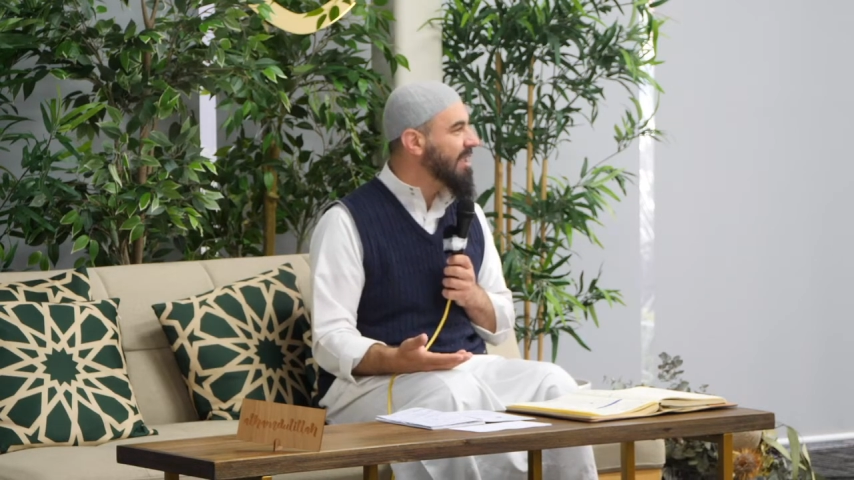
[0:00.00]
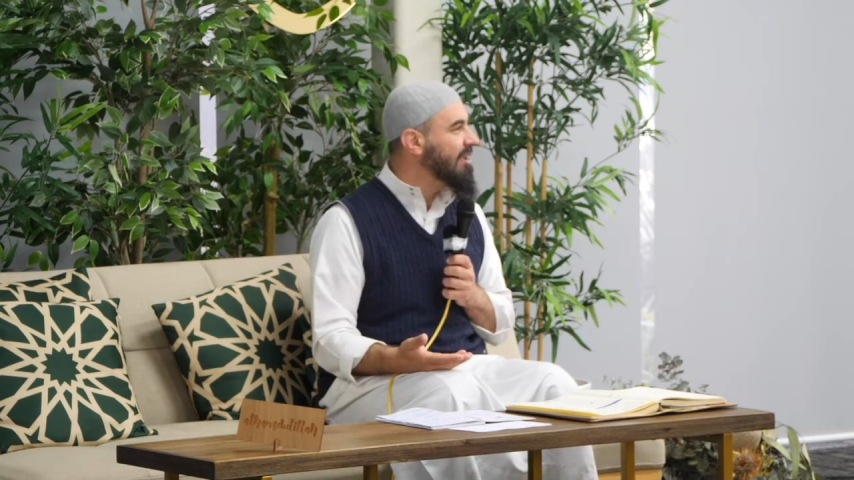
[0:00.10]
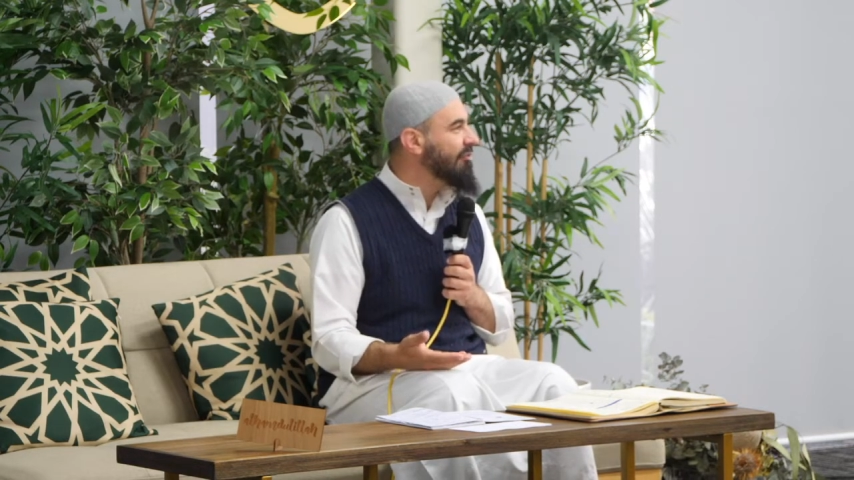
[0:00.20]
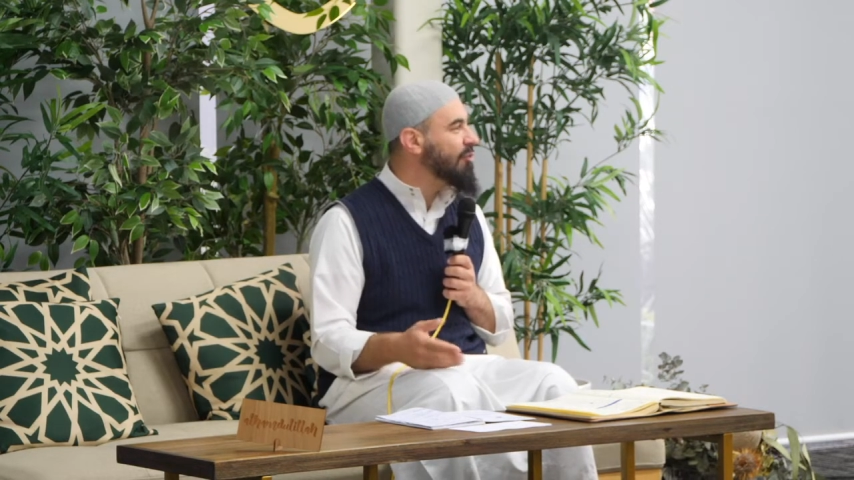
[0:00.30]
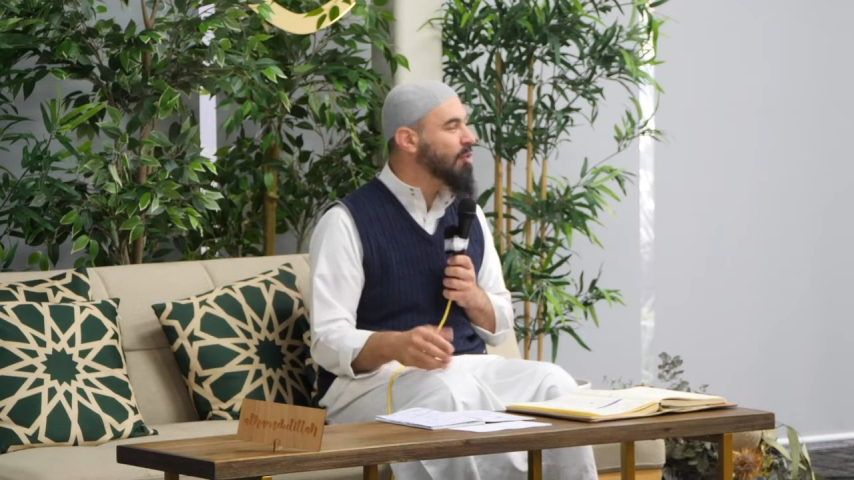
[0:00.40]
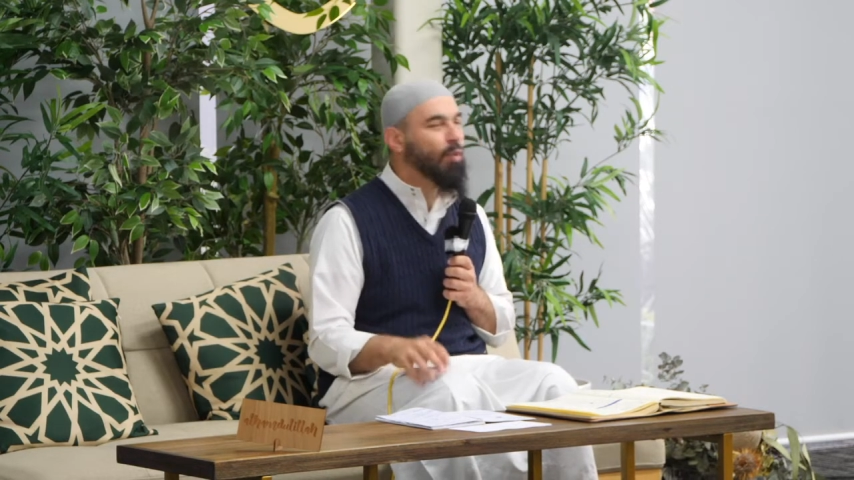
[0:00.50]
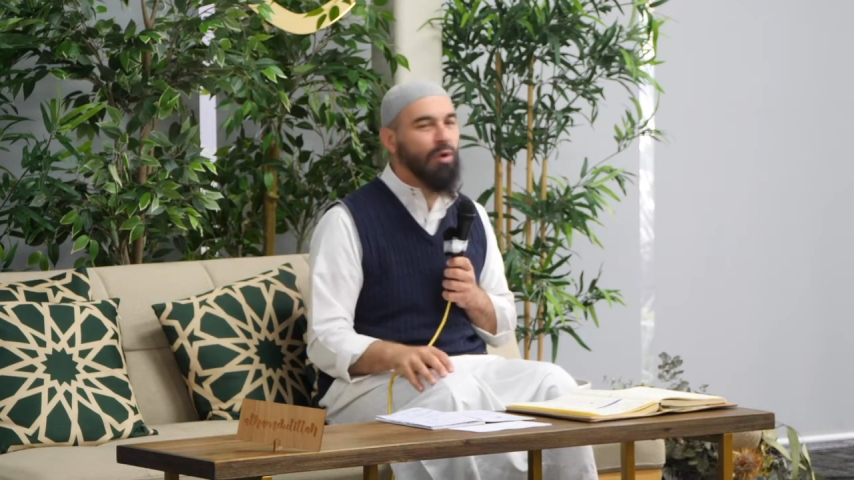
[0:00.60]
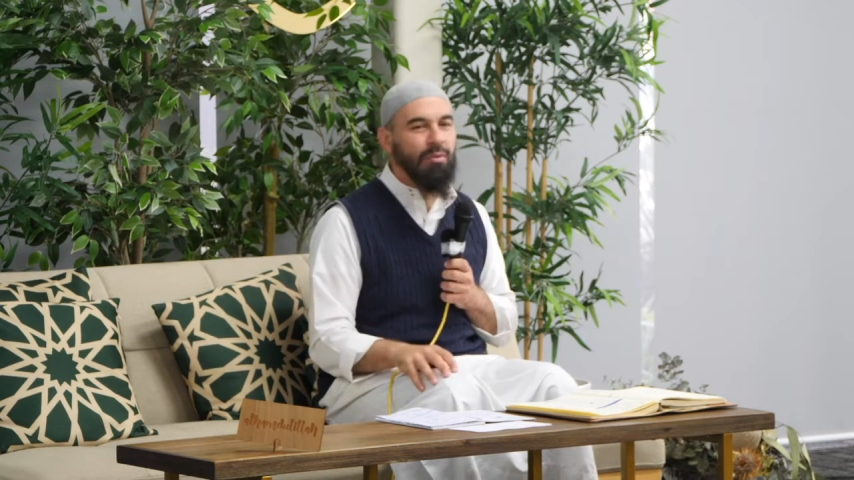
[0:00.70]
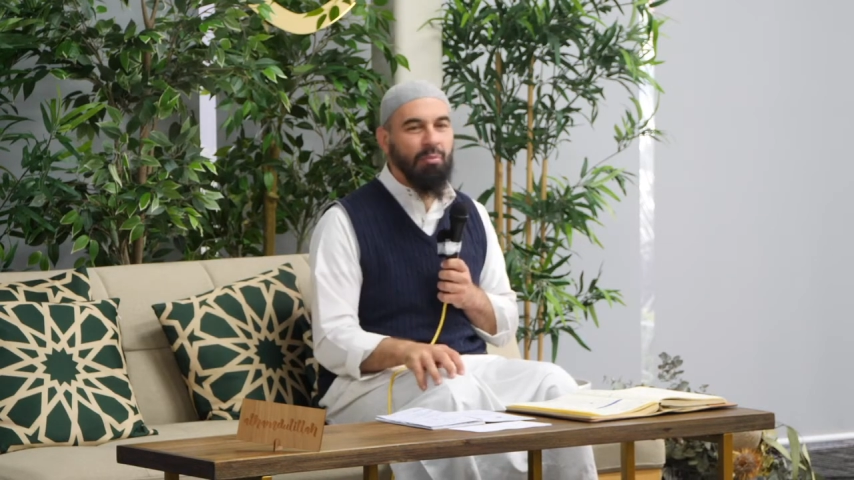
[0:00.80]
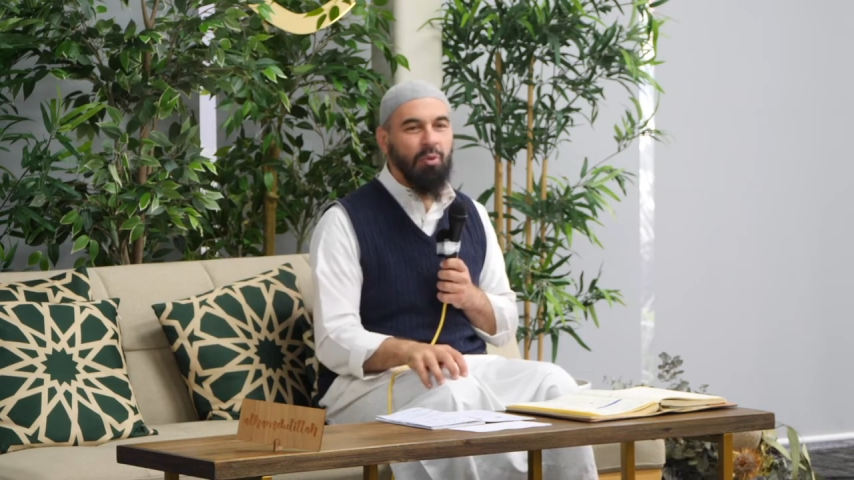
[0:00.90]
If you
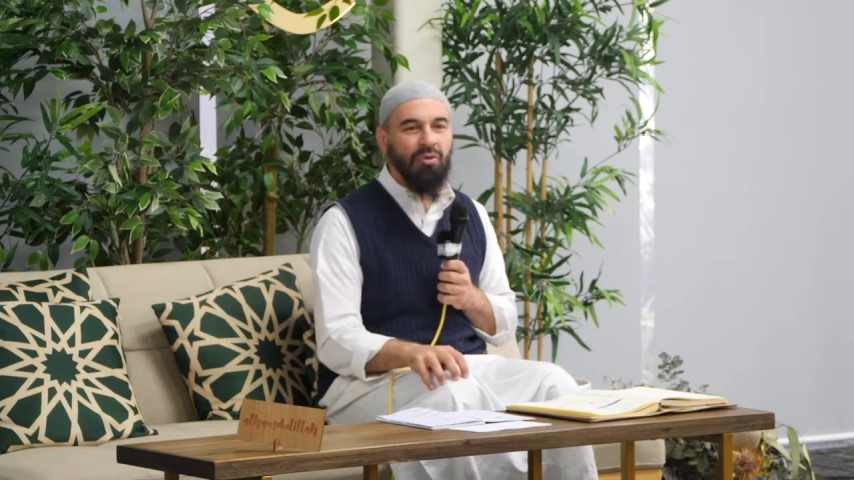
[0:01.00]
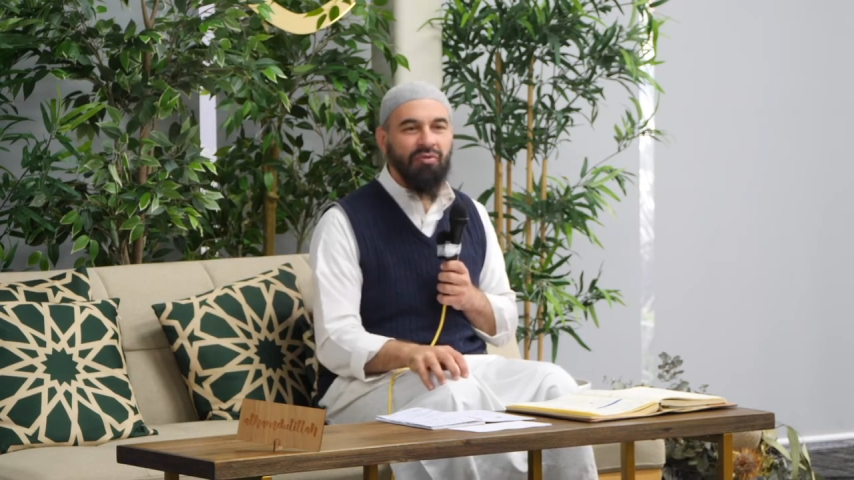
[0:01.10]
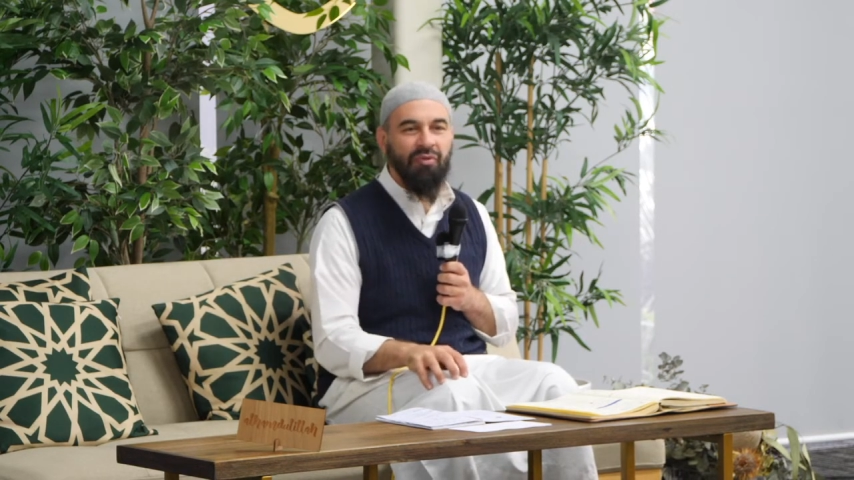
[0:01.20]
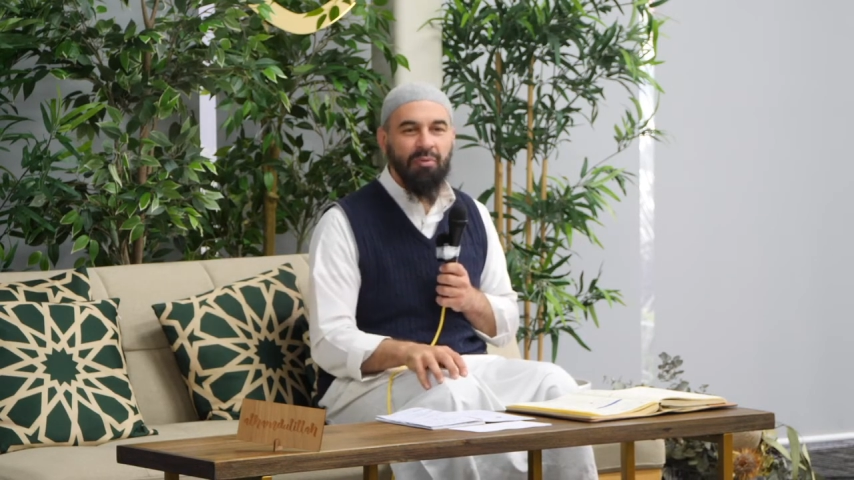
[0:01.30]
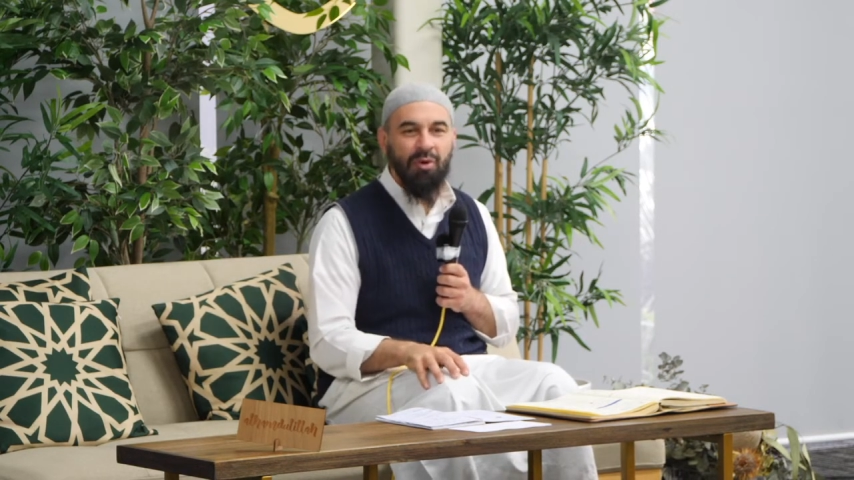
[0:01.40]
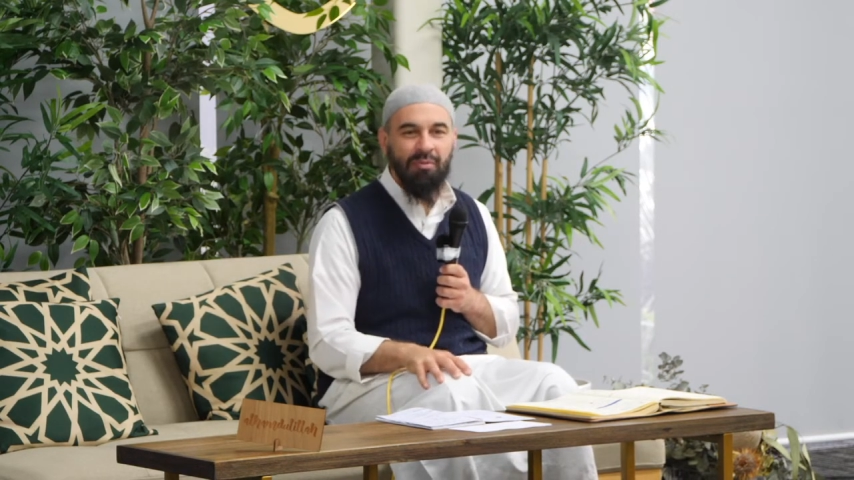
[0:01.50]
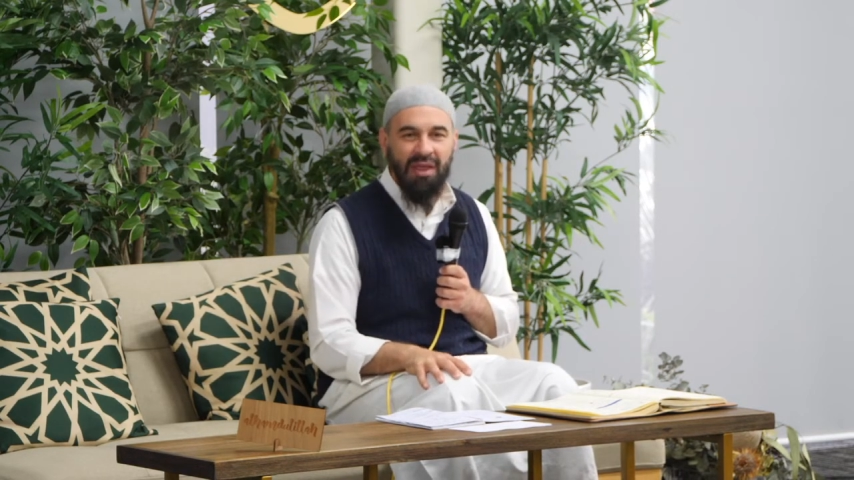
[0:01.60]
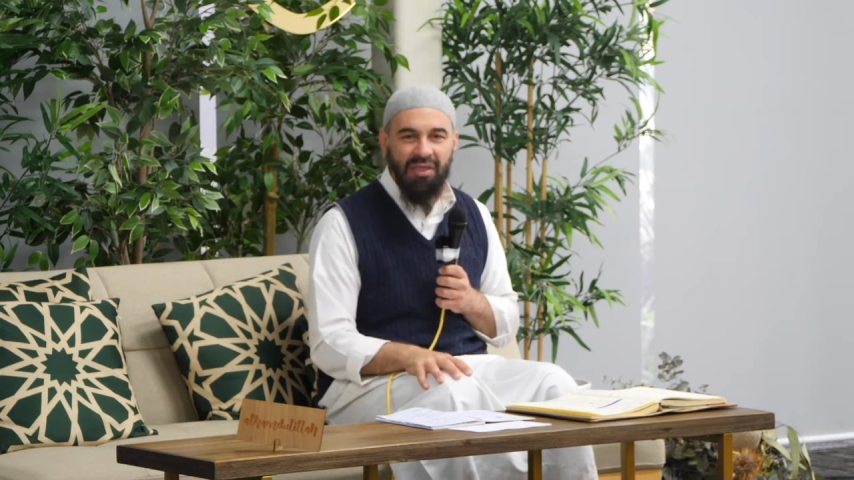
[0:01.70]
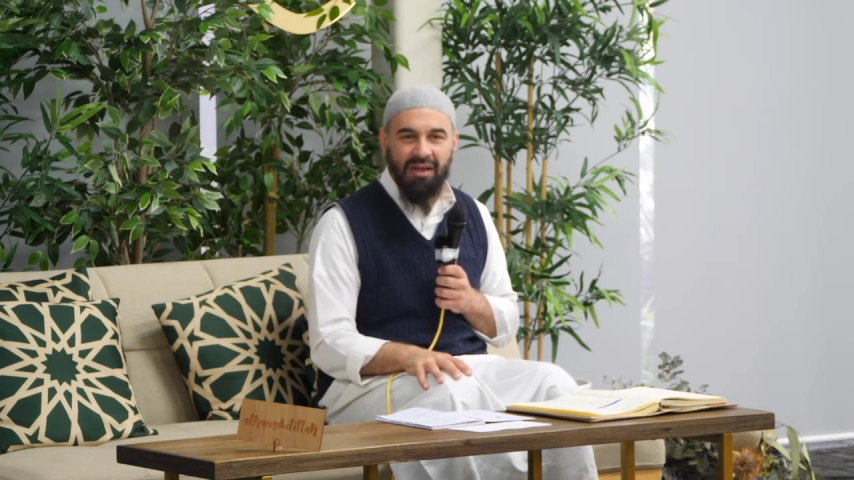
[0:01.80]
weren't born from your mother,